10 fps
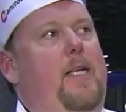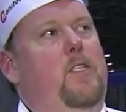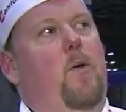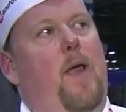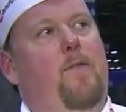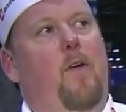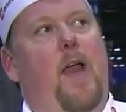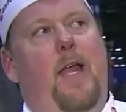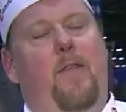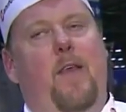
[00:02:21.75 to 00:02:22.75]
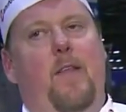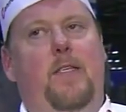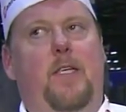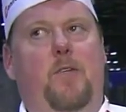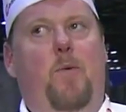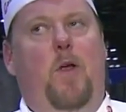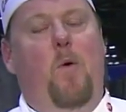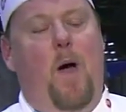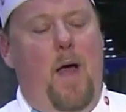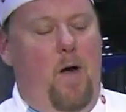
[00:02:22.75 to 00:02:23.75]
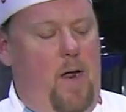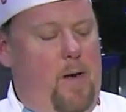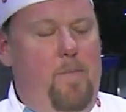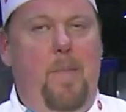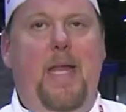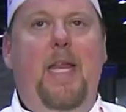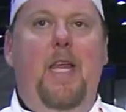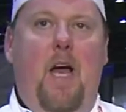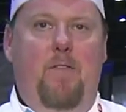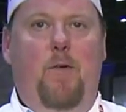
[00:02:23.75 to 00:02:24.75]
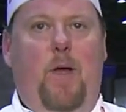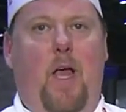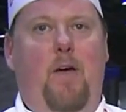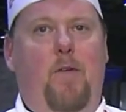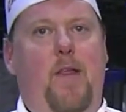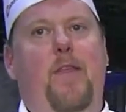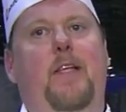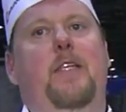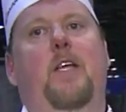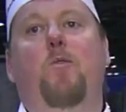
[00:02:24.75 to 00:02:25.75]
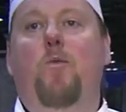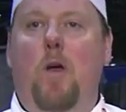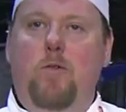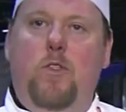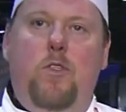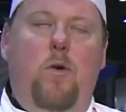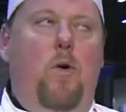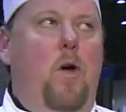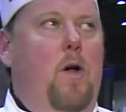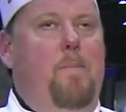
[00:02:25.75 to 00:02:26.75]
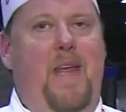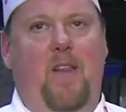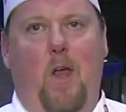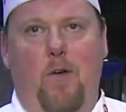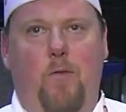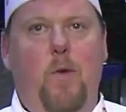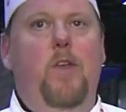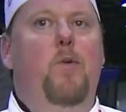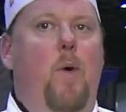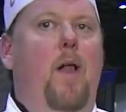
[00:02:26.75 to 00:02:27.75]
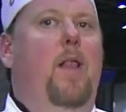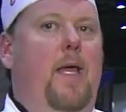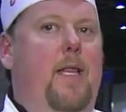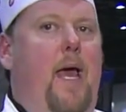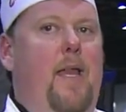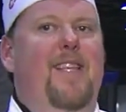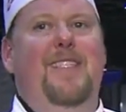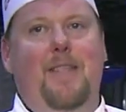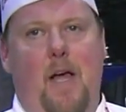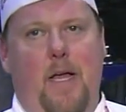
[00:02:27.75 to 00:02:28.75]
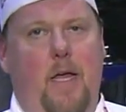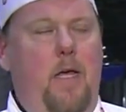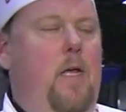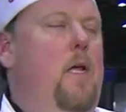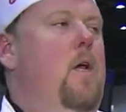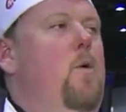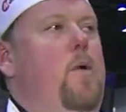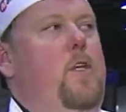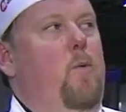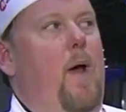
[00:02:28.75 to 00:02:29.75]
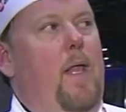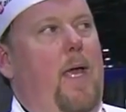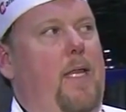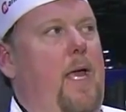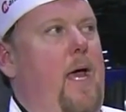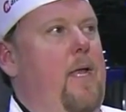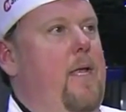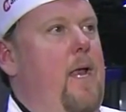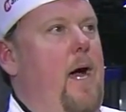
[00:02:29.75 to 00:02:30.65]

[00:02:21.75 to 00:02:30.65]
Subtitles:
It's great for anything that doesn't require an immediate oven recovery. Things like a roast or a meatloaf would do well like that. Lasagna would do well like that.